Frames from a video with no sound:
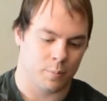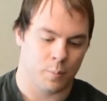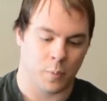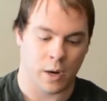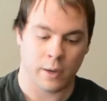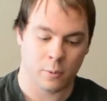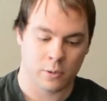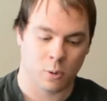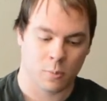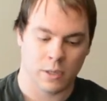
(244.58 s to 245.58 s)
But I will
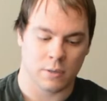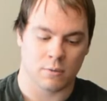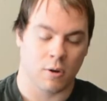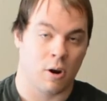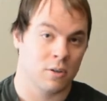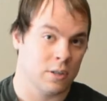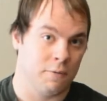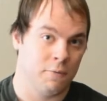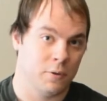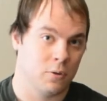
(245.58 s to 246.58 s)
normally, honestly,
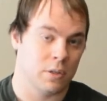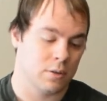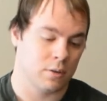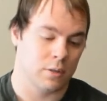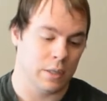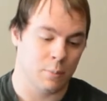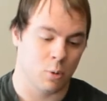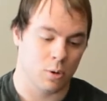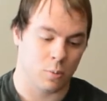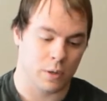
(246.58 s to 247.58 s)
fill this little
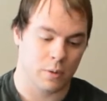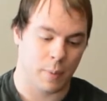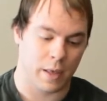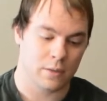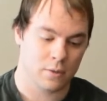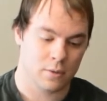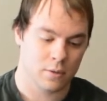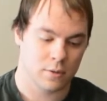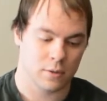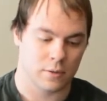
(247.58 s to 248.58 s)
kneeboard with pens.
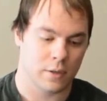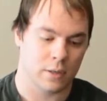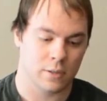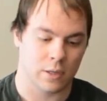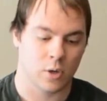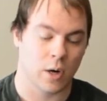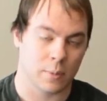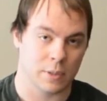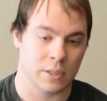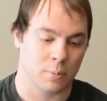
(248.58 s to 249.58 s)
It's
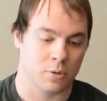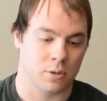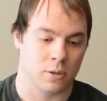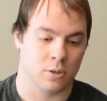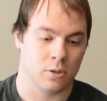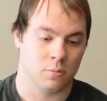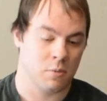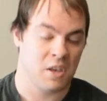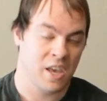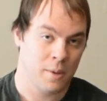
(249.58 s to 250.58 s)
incredibly simple to just
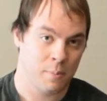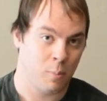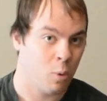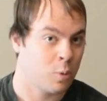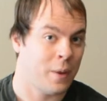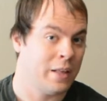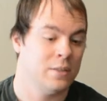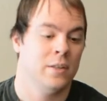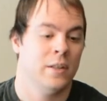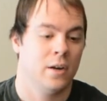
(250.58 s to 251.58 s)
keep more pens
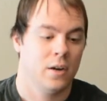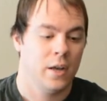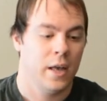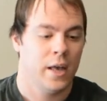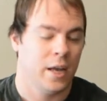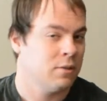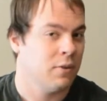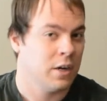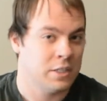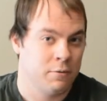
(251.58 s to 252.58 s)
in there. It's
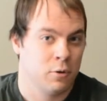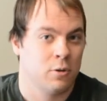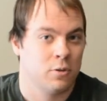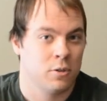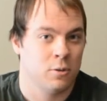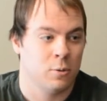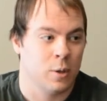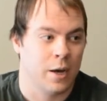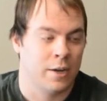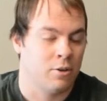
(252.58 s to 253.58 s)
very difficult
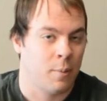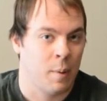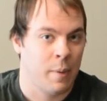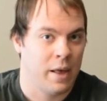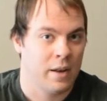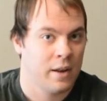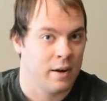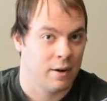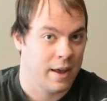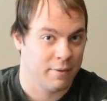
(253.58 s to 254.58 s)
I drop my pen, I
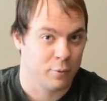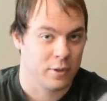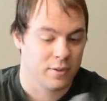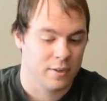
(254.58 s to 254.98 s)
don't have one.